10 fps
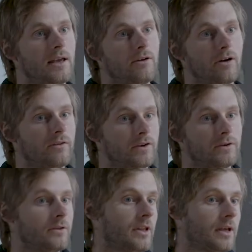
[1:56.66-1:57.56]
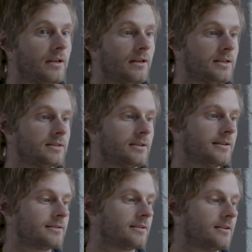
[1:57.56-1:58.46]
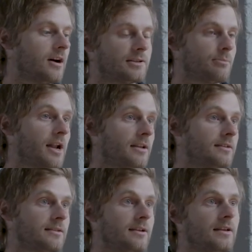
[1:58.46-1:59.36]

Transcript: here I feel that it's a nice balance.